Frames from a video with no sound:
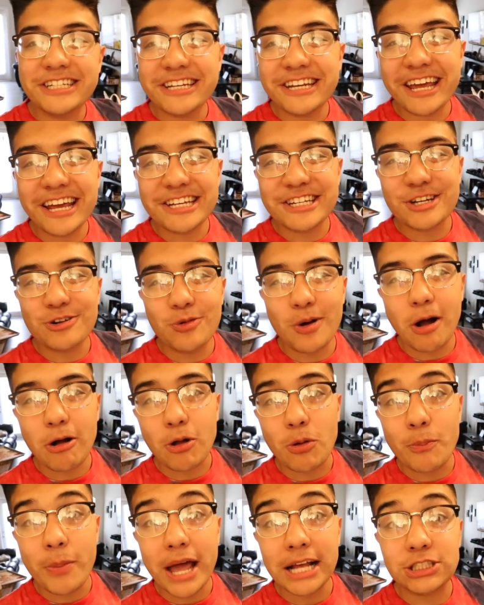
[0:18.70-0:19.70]
Nation,
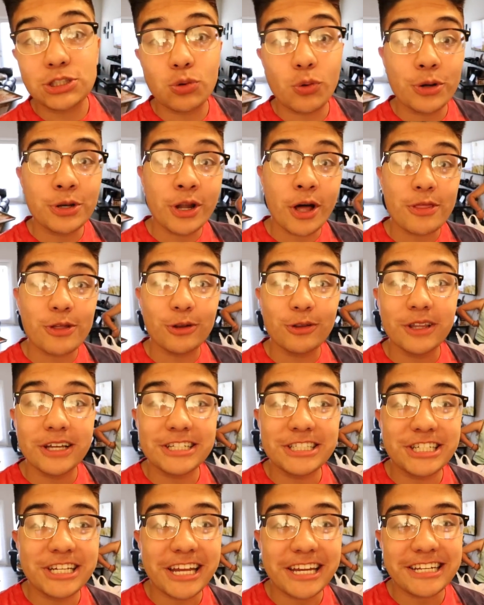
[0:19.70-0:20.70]
welcome back to another
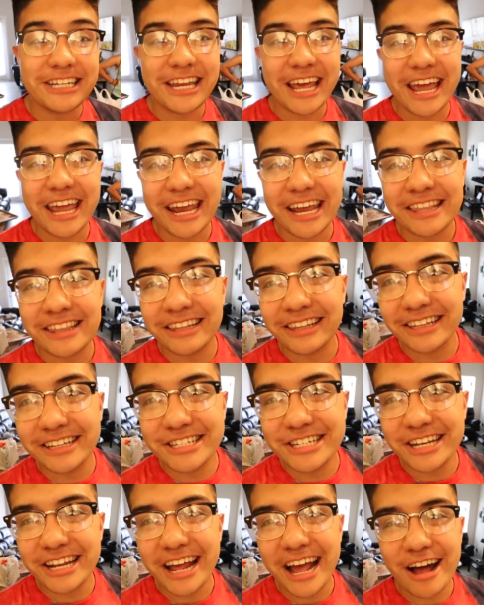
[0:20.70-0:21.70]
legit day in the
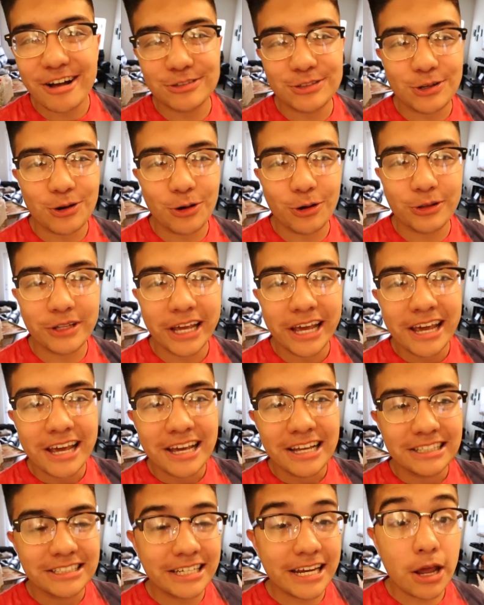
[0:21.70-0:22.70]
legit household.
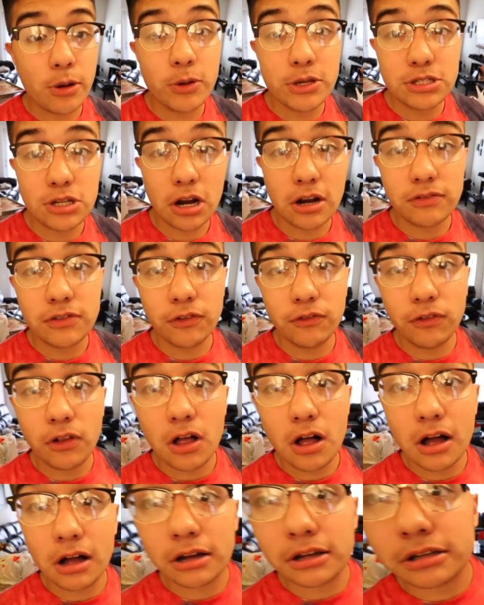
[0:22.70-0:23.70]
Today we start the
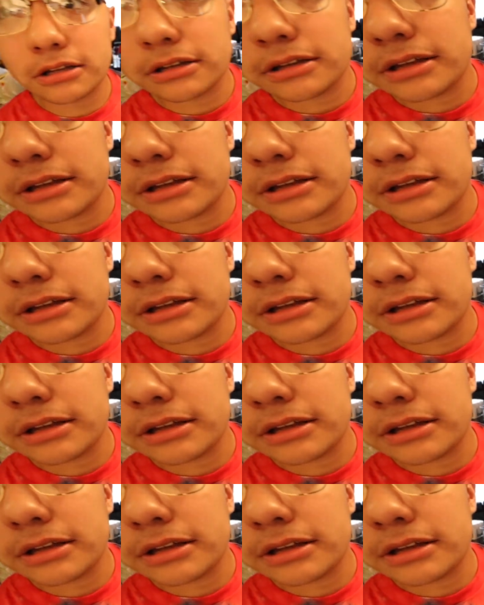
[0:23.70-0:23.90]
vlog